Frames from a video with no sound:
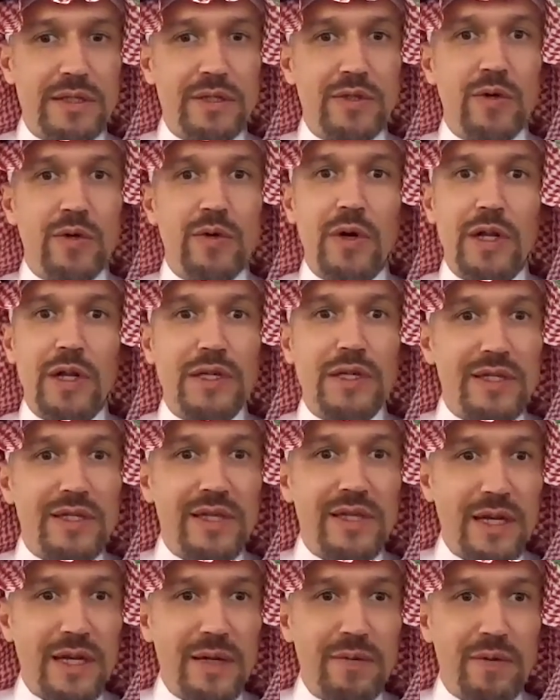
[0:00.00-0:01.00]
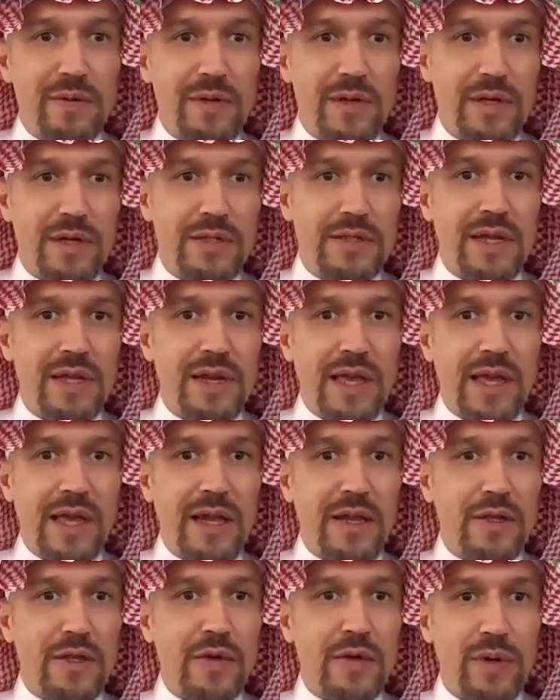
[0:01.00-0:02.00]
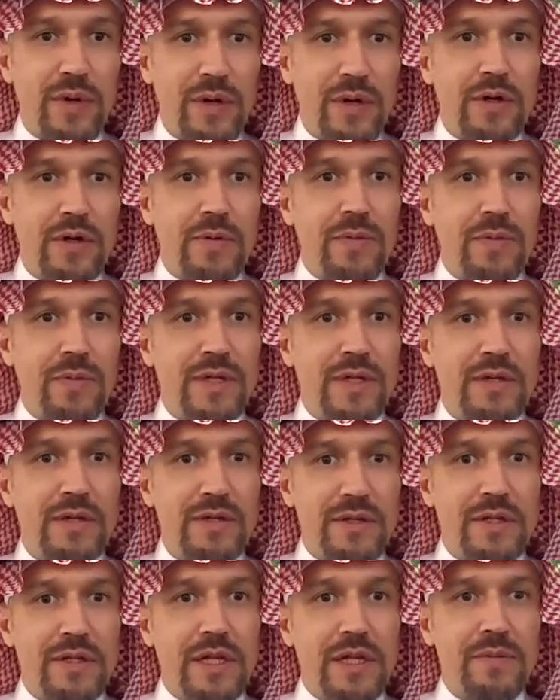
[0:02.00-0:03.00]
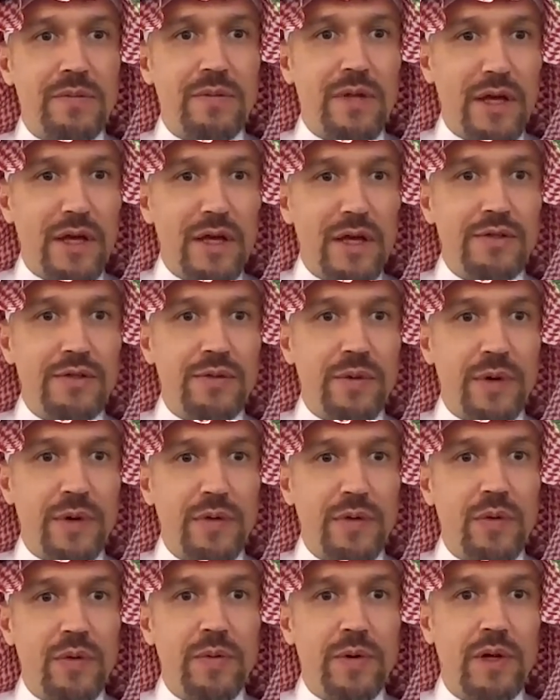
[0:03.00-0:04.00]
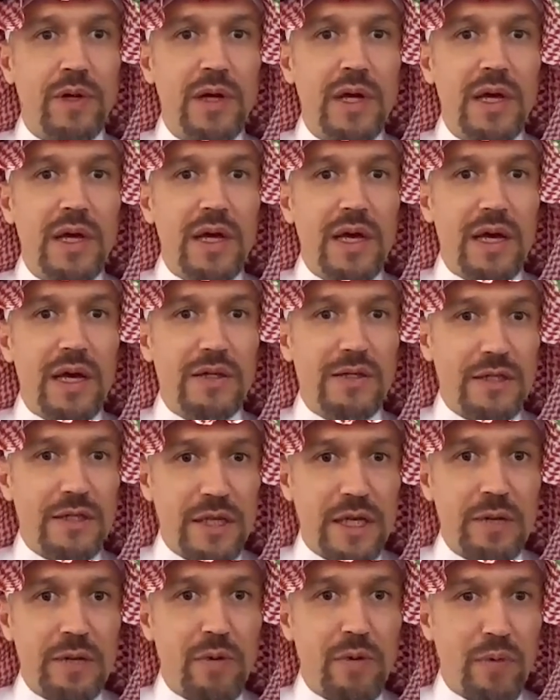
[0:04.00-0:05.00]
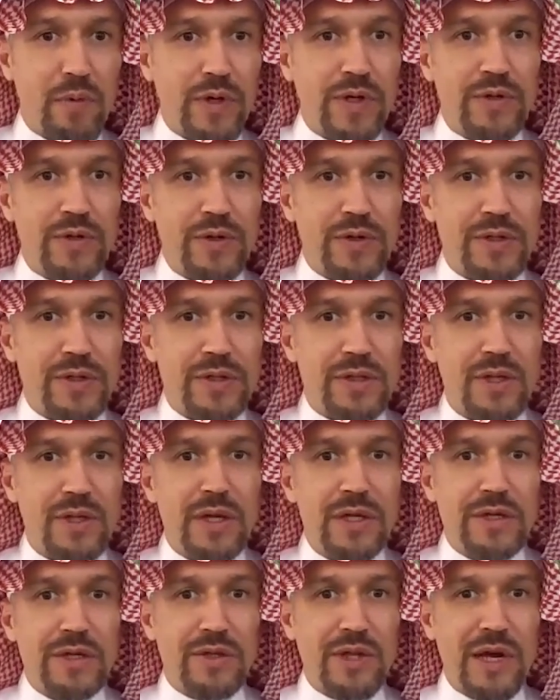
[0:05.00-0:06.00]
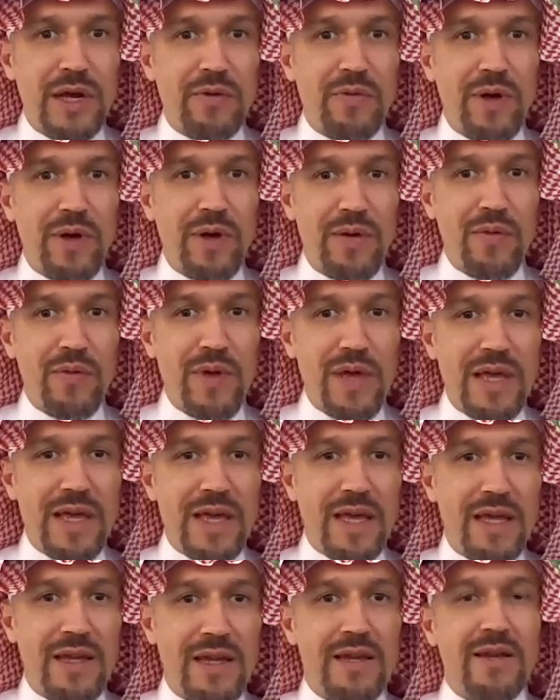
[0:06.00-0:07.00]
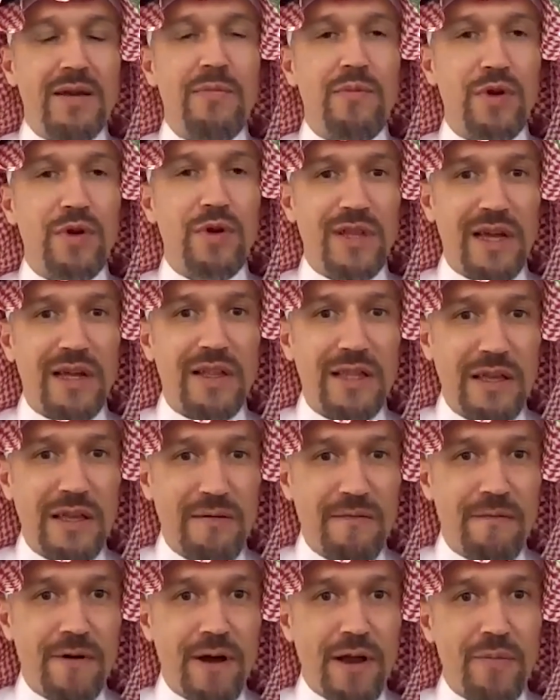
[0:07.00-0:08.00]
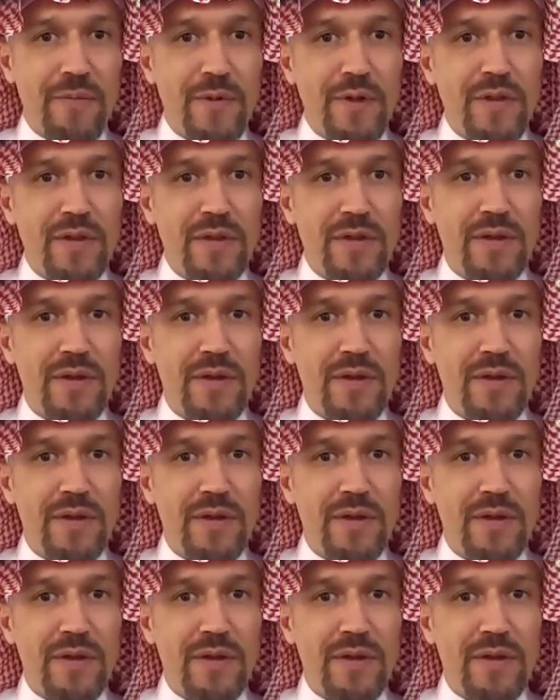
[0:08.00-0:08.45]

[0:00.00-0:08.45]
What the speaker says: totally sustainable. It's dedicated to 100% sustainable energy, renewable, and sustainable resources. So that way we can protect the environment,